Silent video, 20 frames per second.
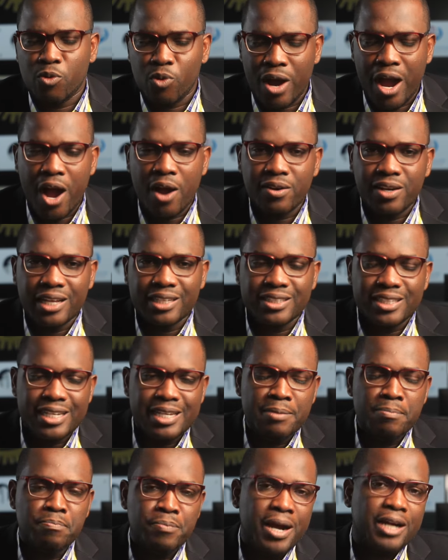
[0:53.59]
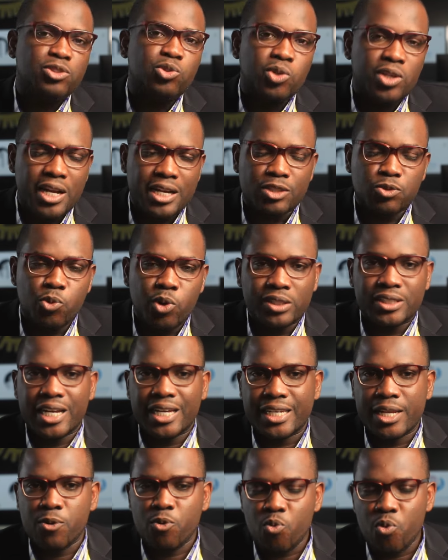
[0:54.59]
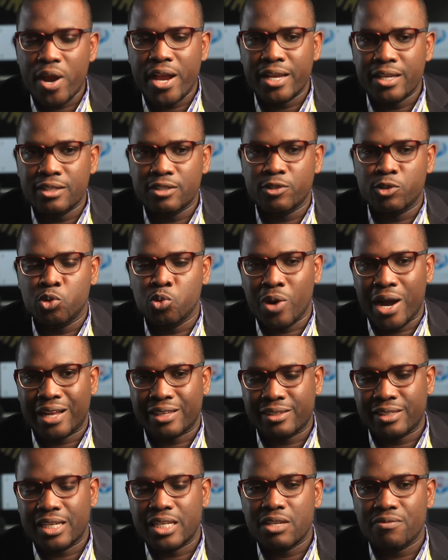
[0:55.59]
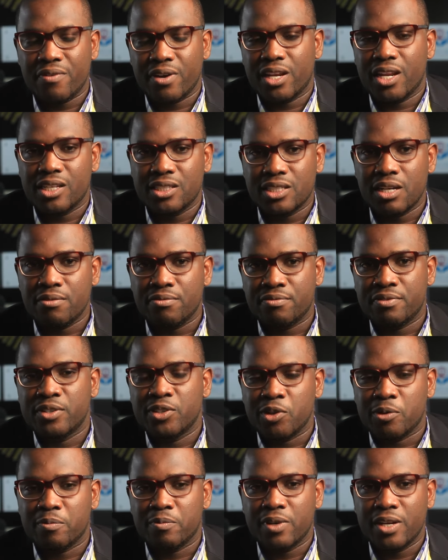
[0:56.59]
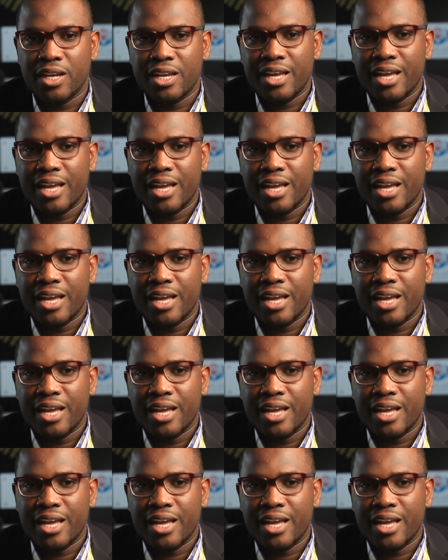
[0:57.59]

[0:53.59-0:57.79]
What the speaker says: How does it impact on us? What are the ways to attain financial freedom?